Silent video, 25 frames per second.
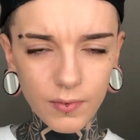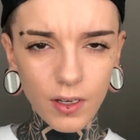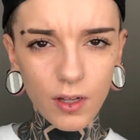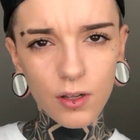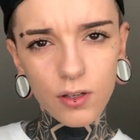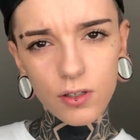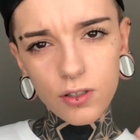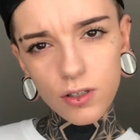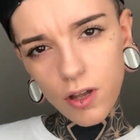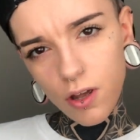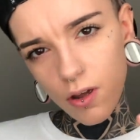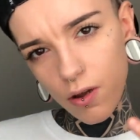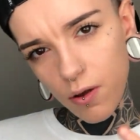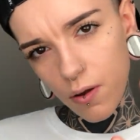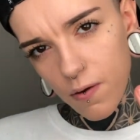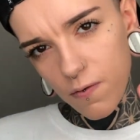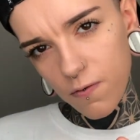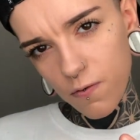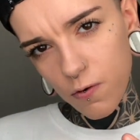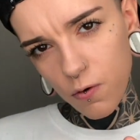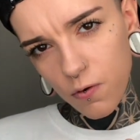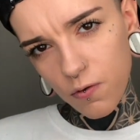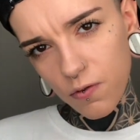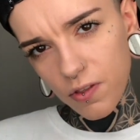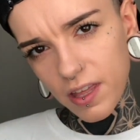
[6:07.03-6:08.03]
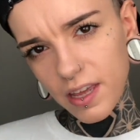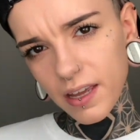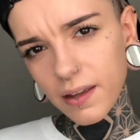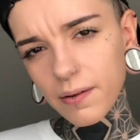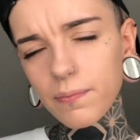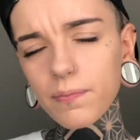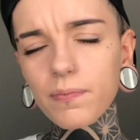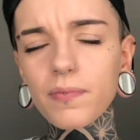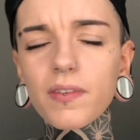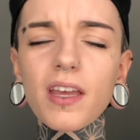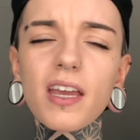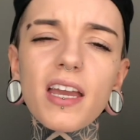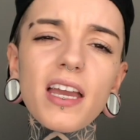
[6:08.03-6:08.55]
So 4th thing,
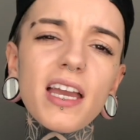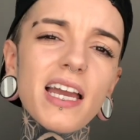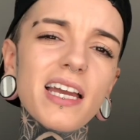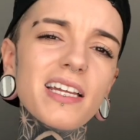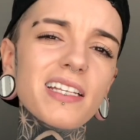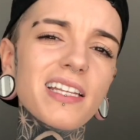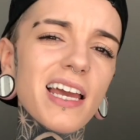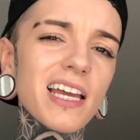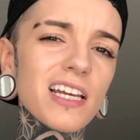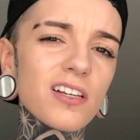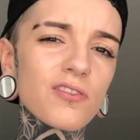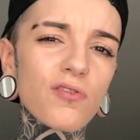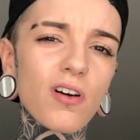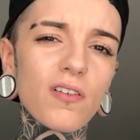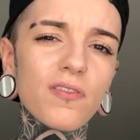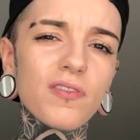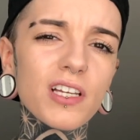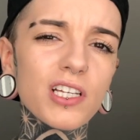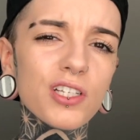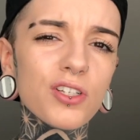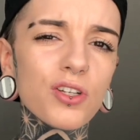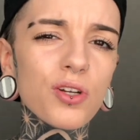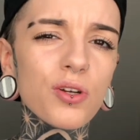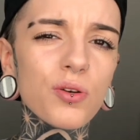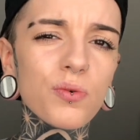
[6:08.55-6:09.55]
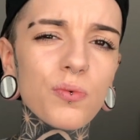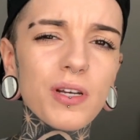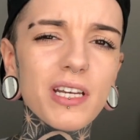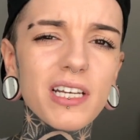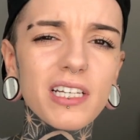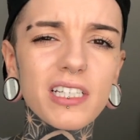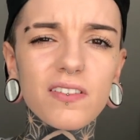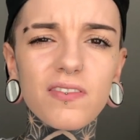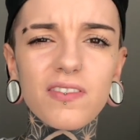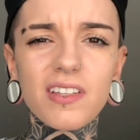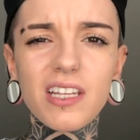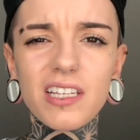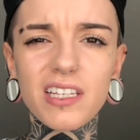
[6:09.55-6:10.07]
it takes roughly 2 weeks
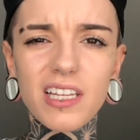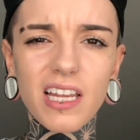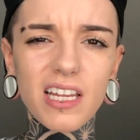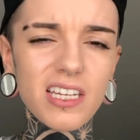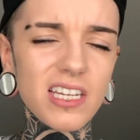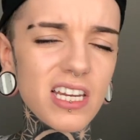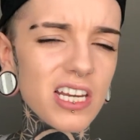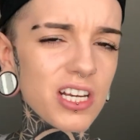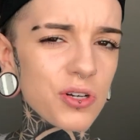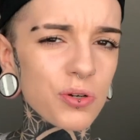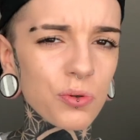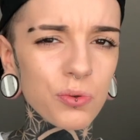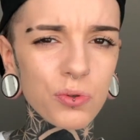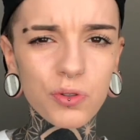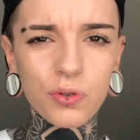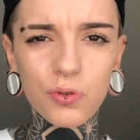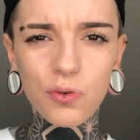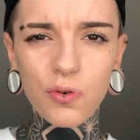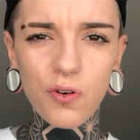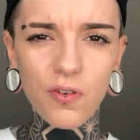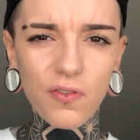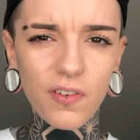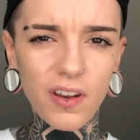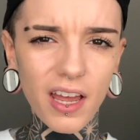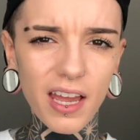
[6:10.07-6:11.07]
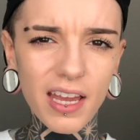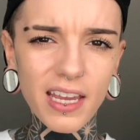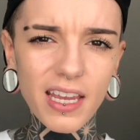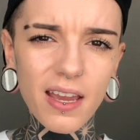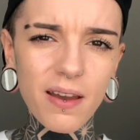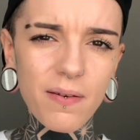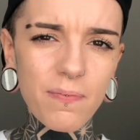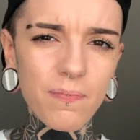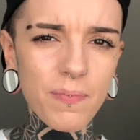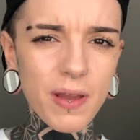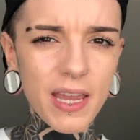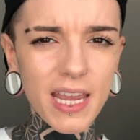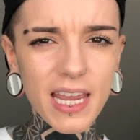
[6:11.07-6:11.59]
for this initial sort of like
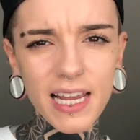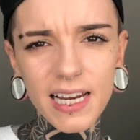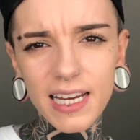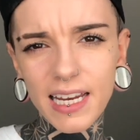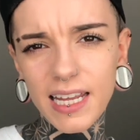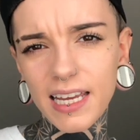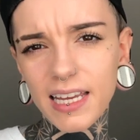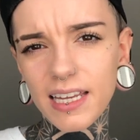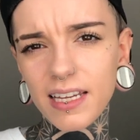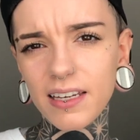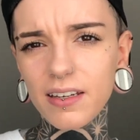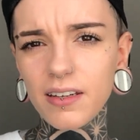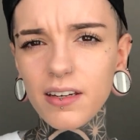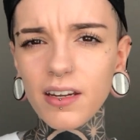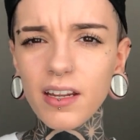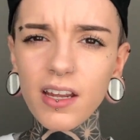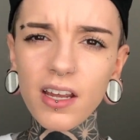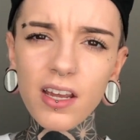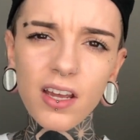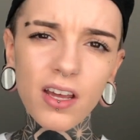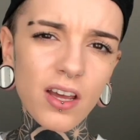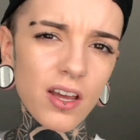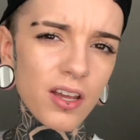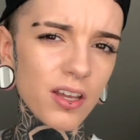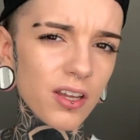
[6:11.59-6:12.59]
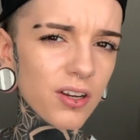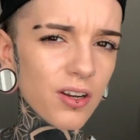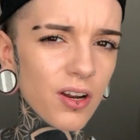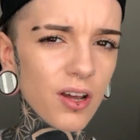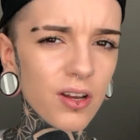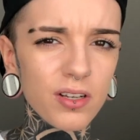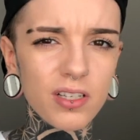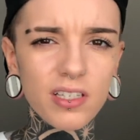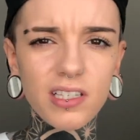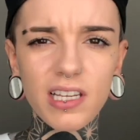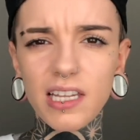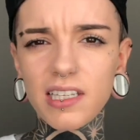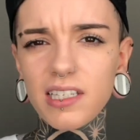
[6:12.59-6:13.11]
peeling, you know,
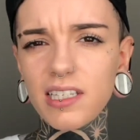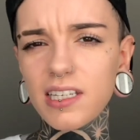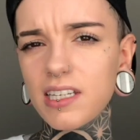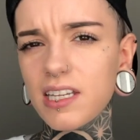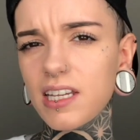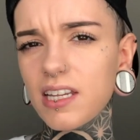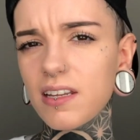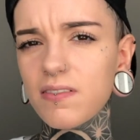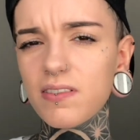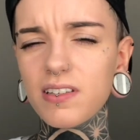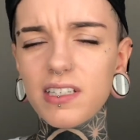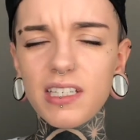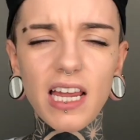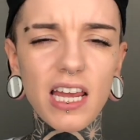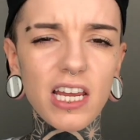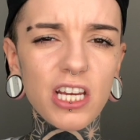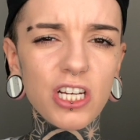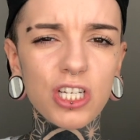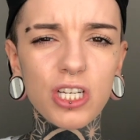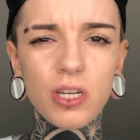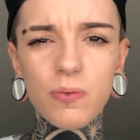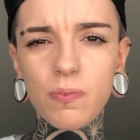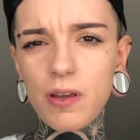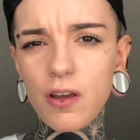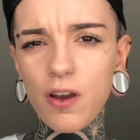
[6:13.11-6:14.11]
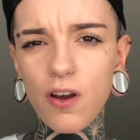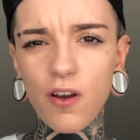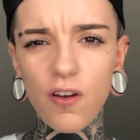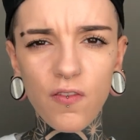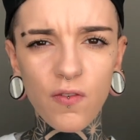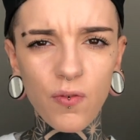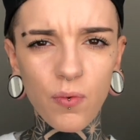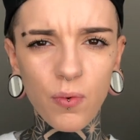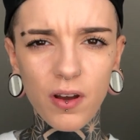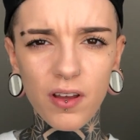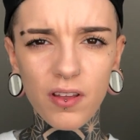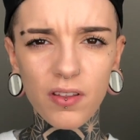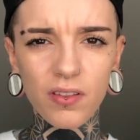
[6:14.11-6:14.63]
sensitive stage to be over
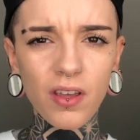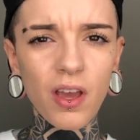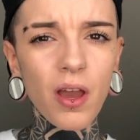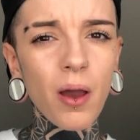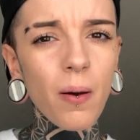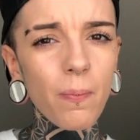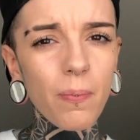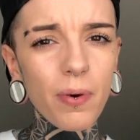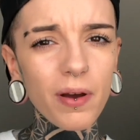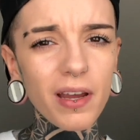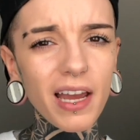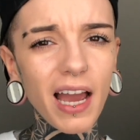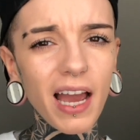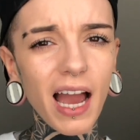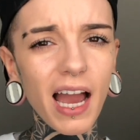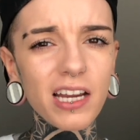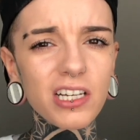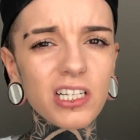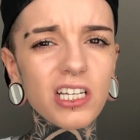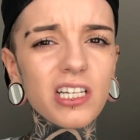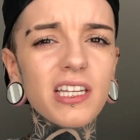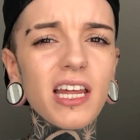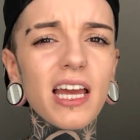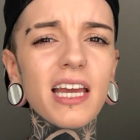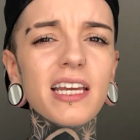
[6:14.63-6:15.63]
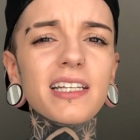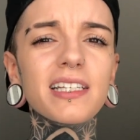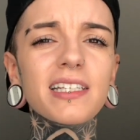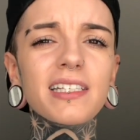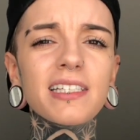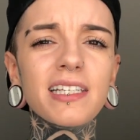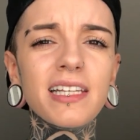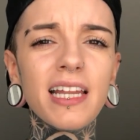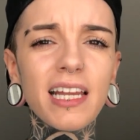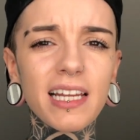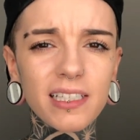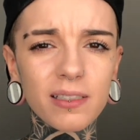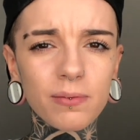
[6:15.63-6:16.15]
with, but it actually takes
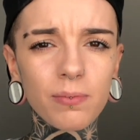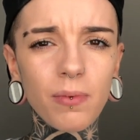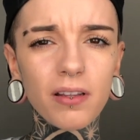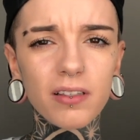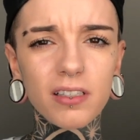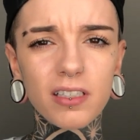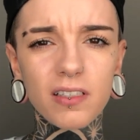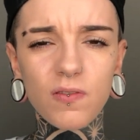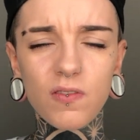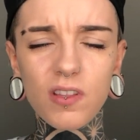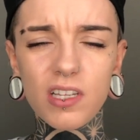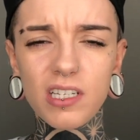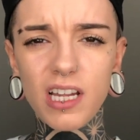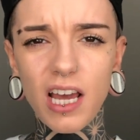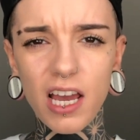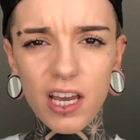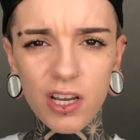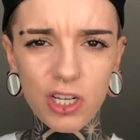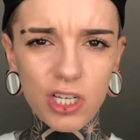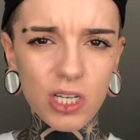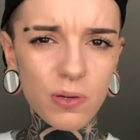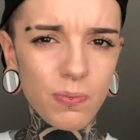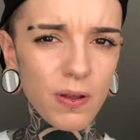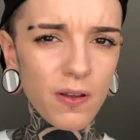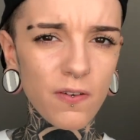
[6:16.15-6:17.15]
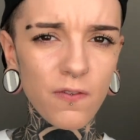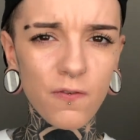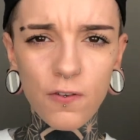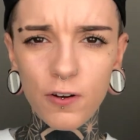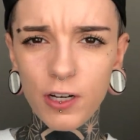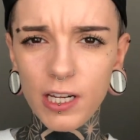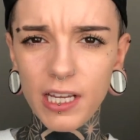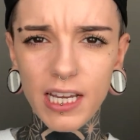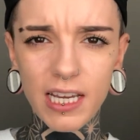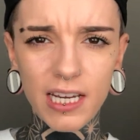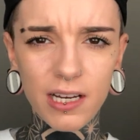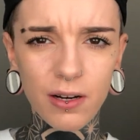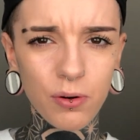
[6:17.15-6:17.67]
6 months for the tattoo to be fully
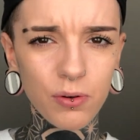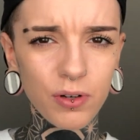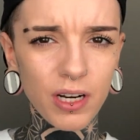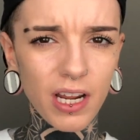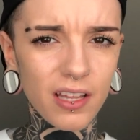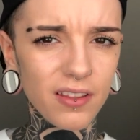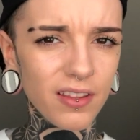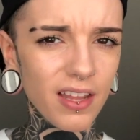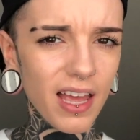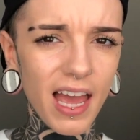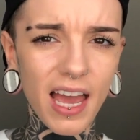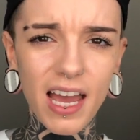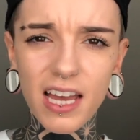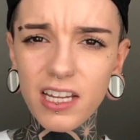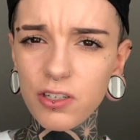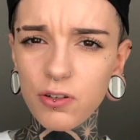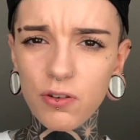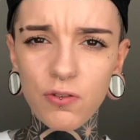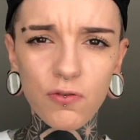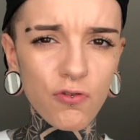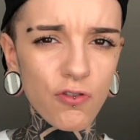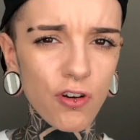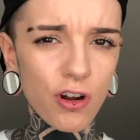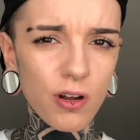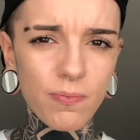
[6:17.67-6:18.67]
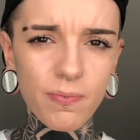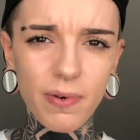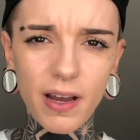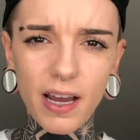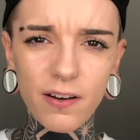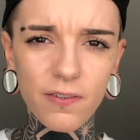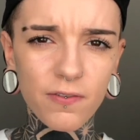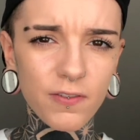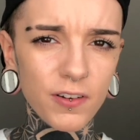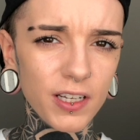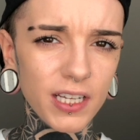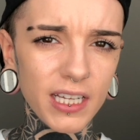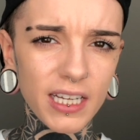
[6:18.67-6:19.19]
healed and the hair to have grown back
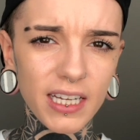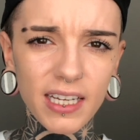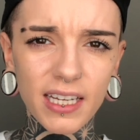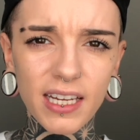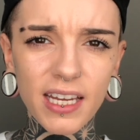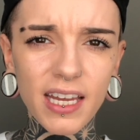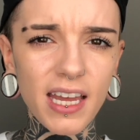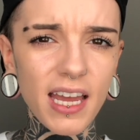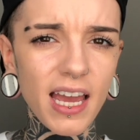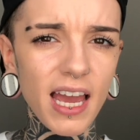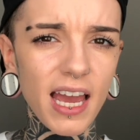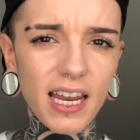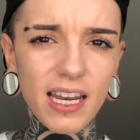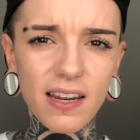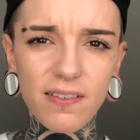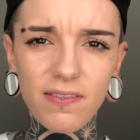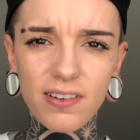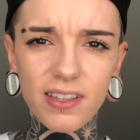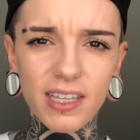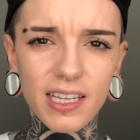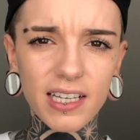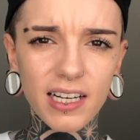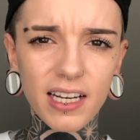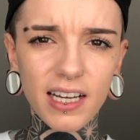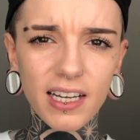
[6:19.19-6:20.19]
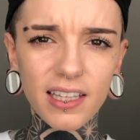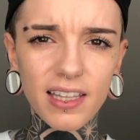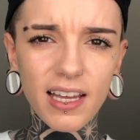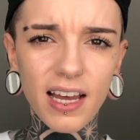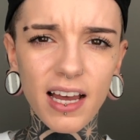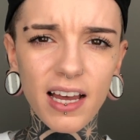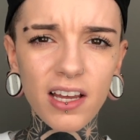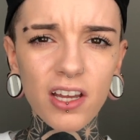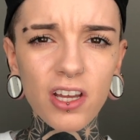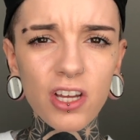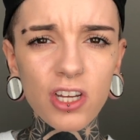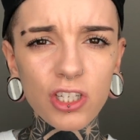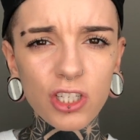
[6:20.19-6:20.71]
fully and everything like that.
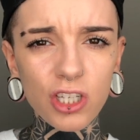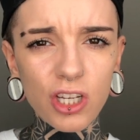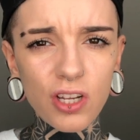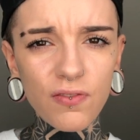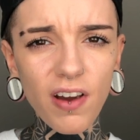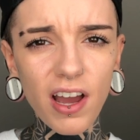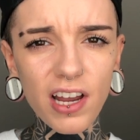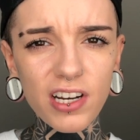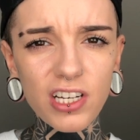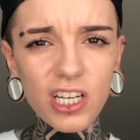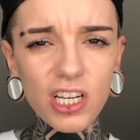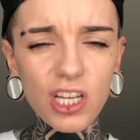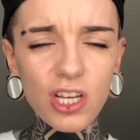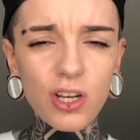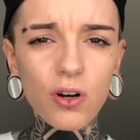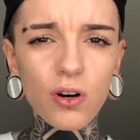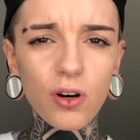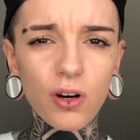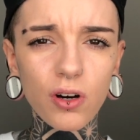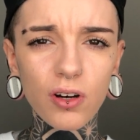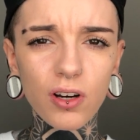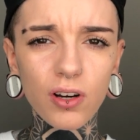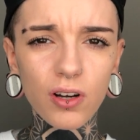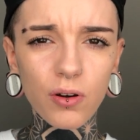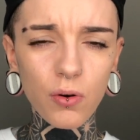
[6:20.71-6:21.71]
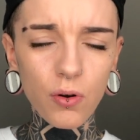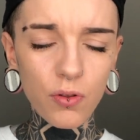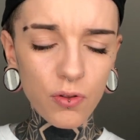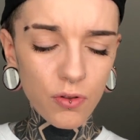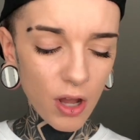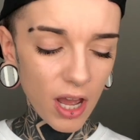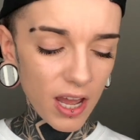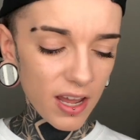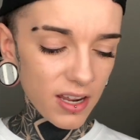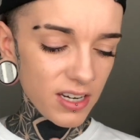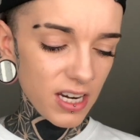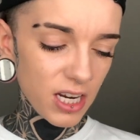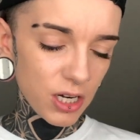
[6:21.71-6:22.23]
So you've actually got
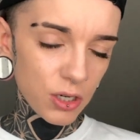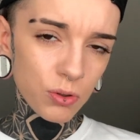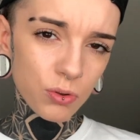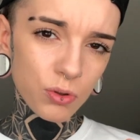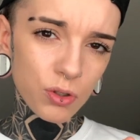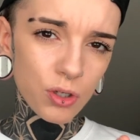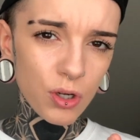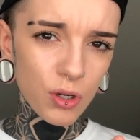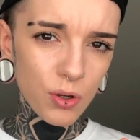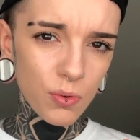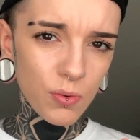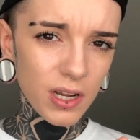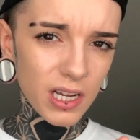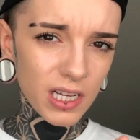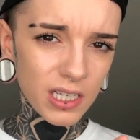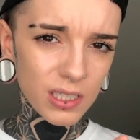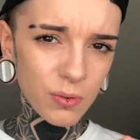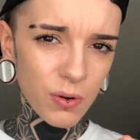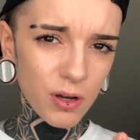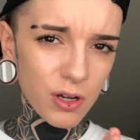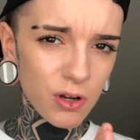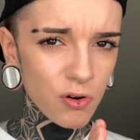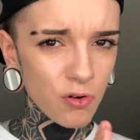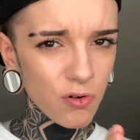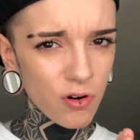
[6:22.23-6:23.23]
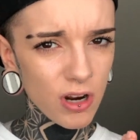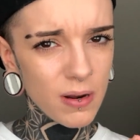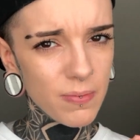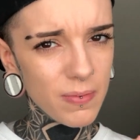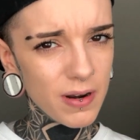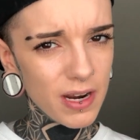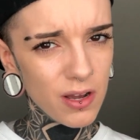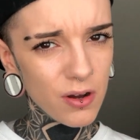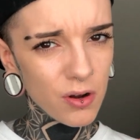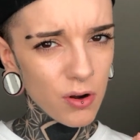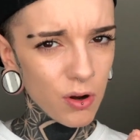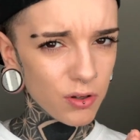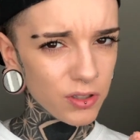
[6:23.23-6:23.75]
that initial 2 weeks where you're creaming
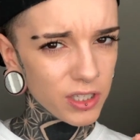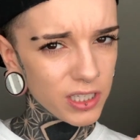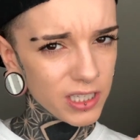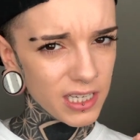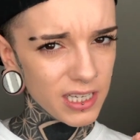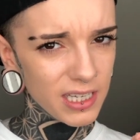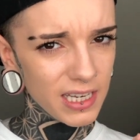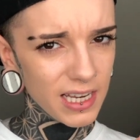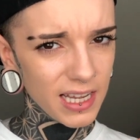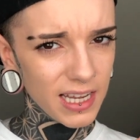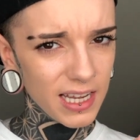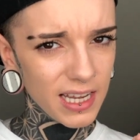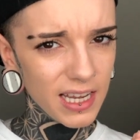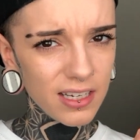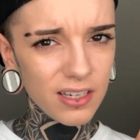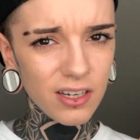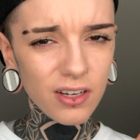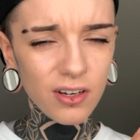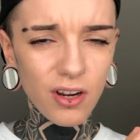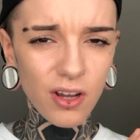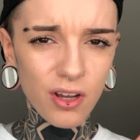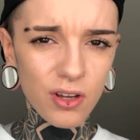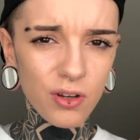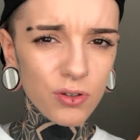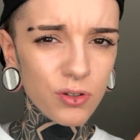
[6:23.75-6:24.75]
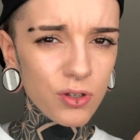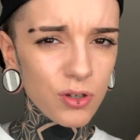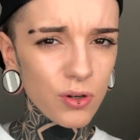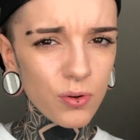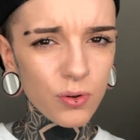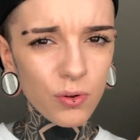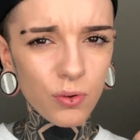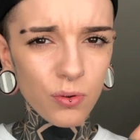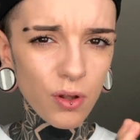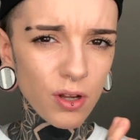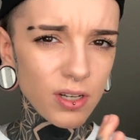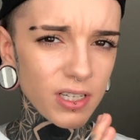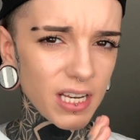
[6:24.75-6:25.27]
it constantly, and you know, you're doing
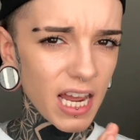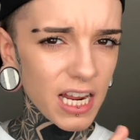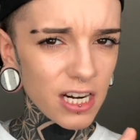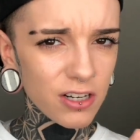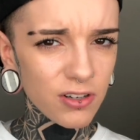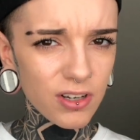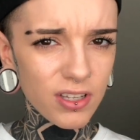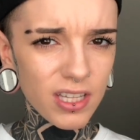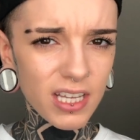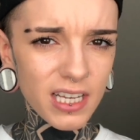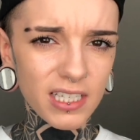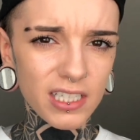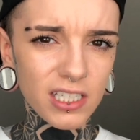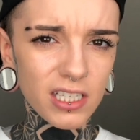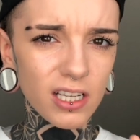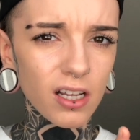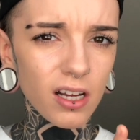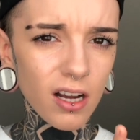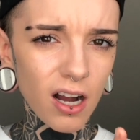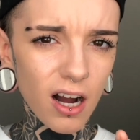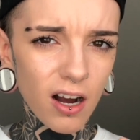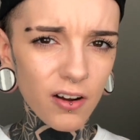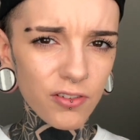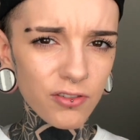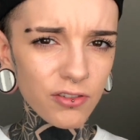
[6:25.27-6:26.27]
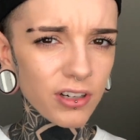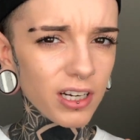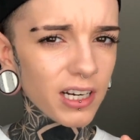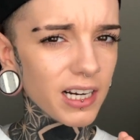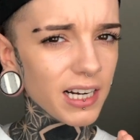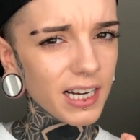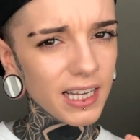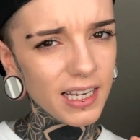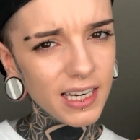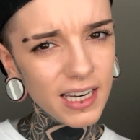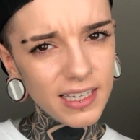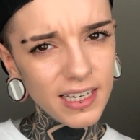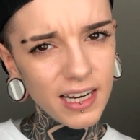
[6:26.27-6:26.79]
all those extra things to look after it and
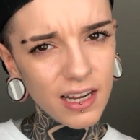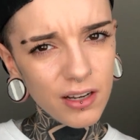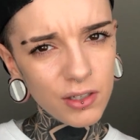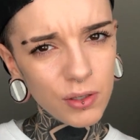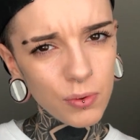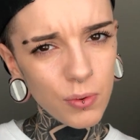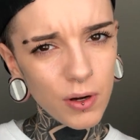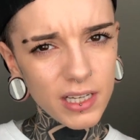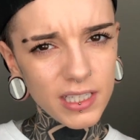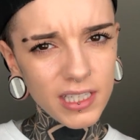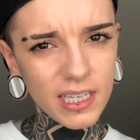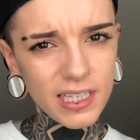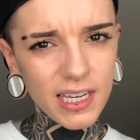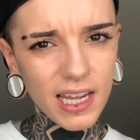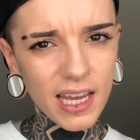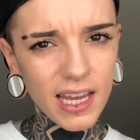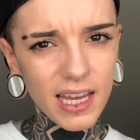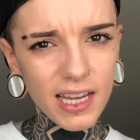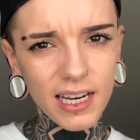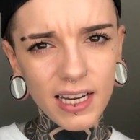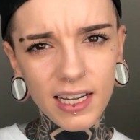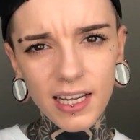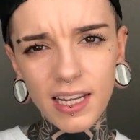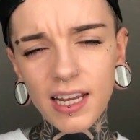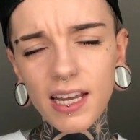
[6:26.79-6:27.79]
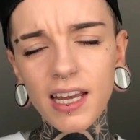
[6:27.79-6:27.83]
clean it down twice a day.